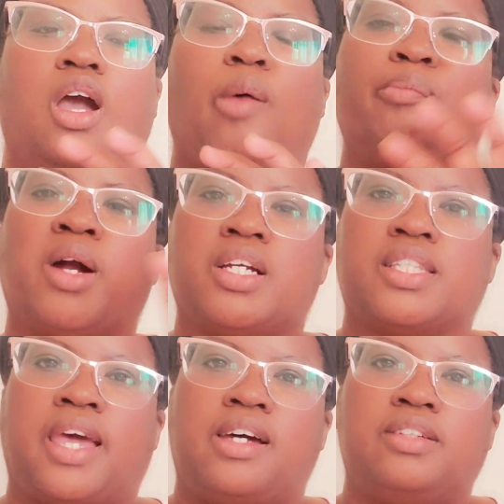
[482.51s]

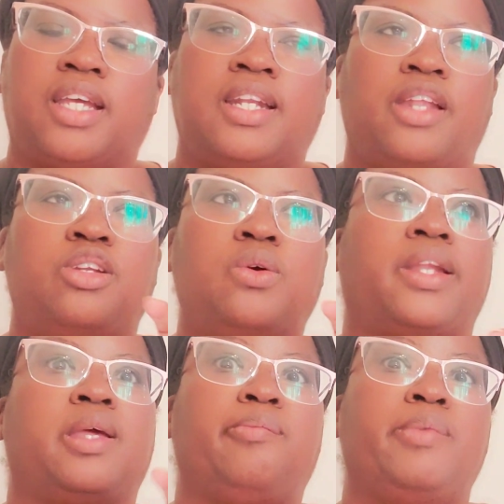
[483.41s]
marked out, and I knew I
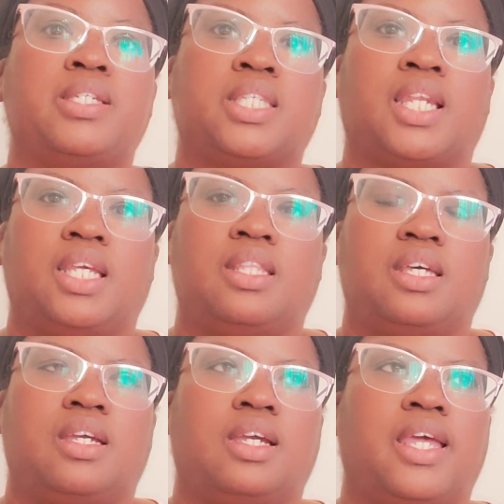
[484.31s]
didn't miss
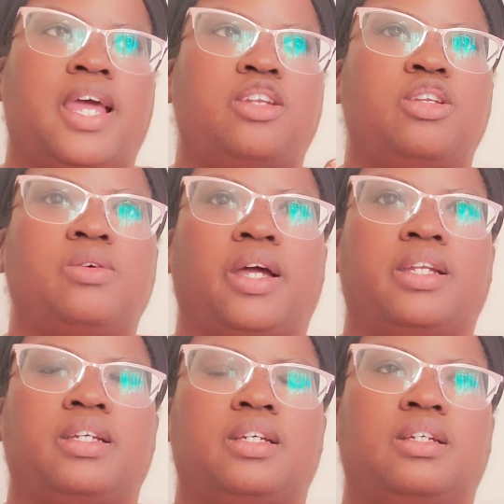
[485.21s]
anything, and I knew I
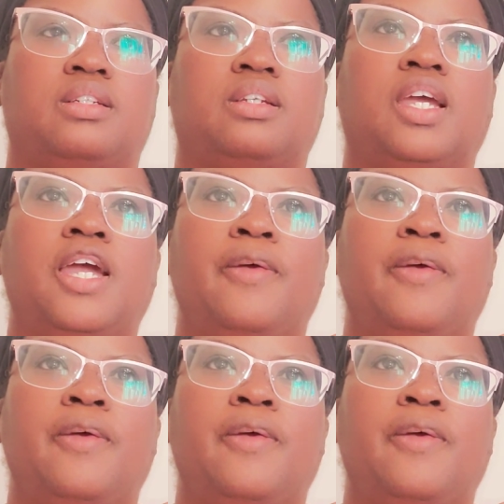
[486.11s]
didn't